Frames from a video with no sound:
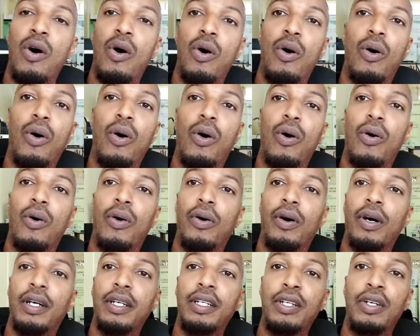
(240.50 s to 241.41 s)

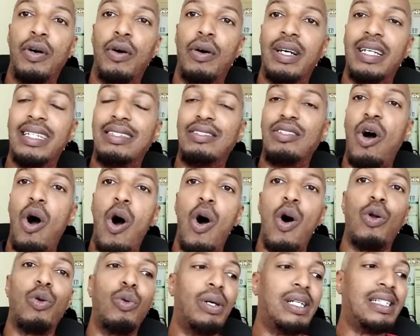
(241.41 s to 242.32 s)
or you know, it's
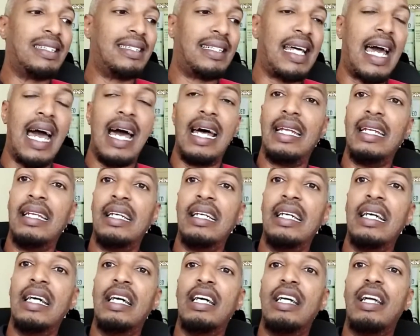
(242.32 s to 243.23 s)
always that